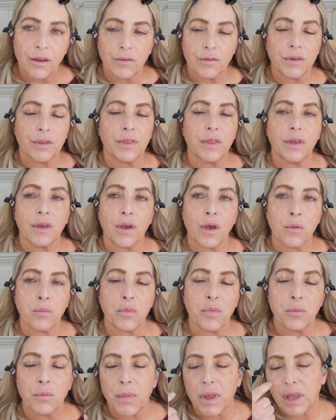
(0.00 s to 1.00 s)
everything
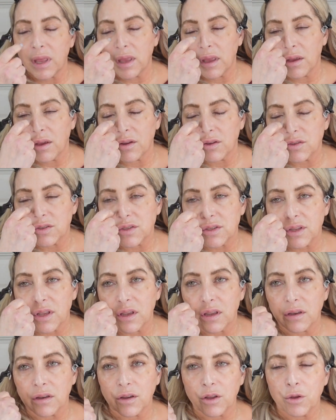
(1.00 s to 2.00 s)
up making our
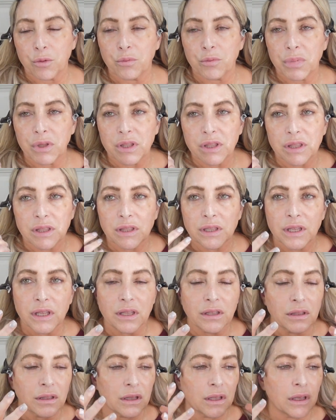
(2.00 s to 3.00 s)
skin
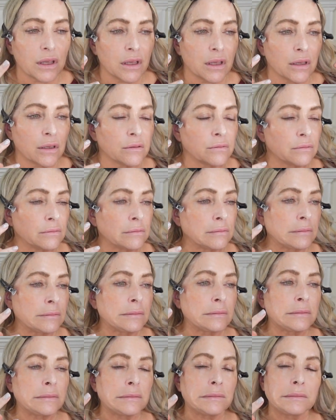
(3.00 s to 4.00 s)
completely
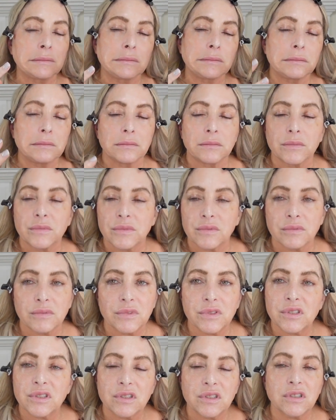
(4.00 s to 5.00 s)

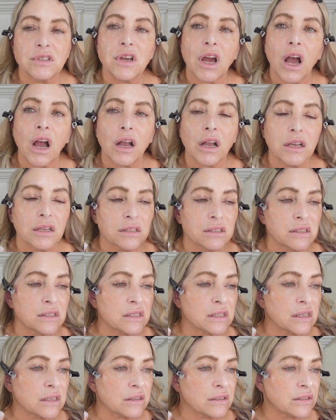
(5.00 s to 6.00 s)
stuck,
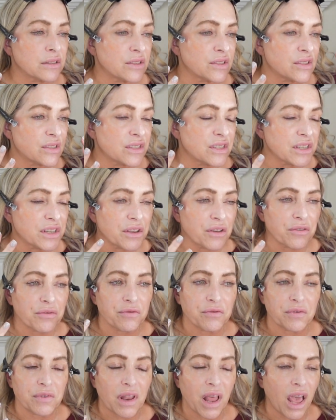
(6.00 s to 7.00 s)
sit,
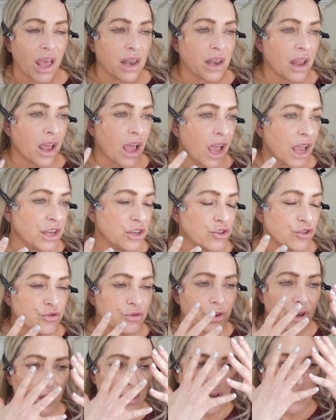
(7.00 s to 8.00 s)
stiff, not
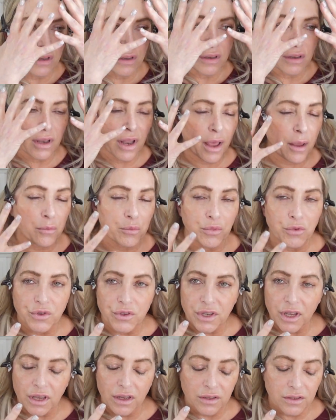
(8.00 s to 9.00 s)
hydrated, not
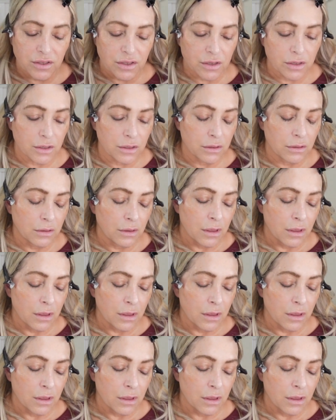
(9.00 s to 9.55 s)
protected.